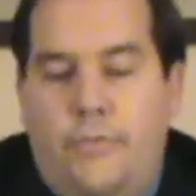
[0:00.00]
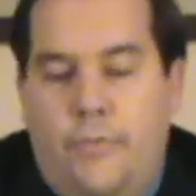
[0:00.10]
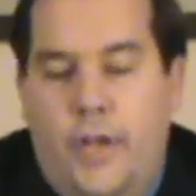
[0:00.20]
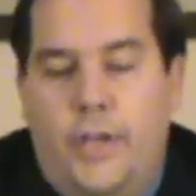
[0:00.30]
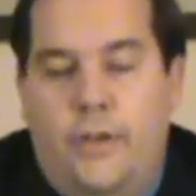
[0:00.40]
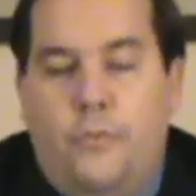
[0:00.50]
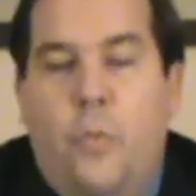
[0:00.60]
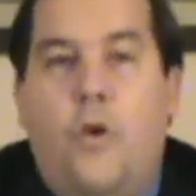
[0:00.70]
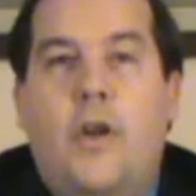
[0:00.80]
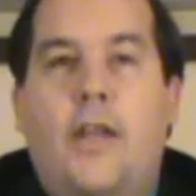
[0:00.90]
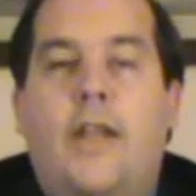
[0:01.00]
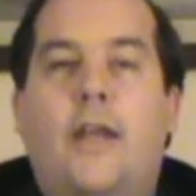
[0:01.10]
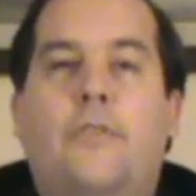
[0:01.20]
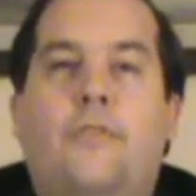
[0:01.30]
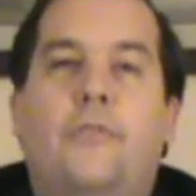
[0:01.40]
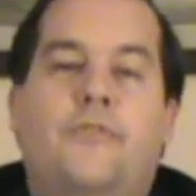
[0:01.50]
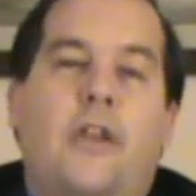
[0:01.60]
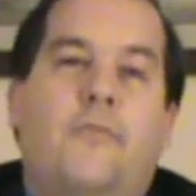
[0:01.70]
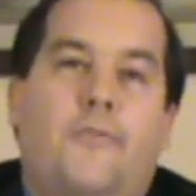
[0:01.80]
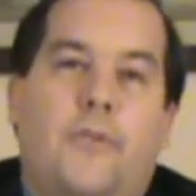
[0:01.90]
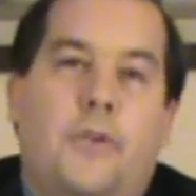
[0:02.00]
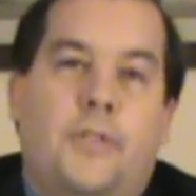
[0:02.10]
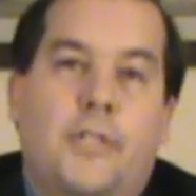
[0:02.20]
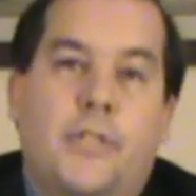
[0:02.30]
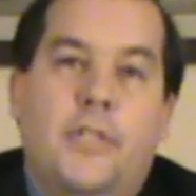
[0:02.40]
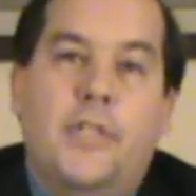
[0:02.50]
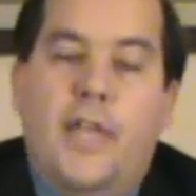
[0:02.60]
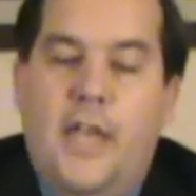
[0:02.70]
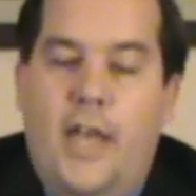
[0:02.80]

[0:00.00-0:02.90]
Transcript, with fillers: really just walking down through several verses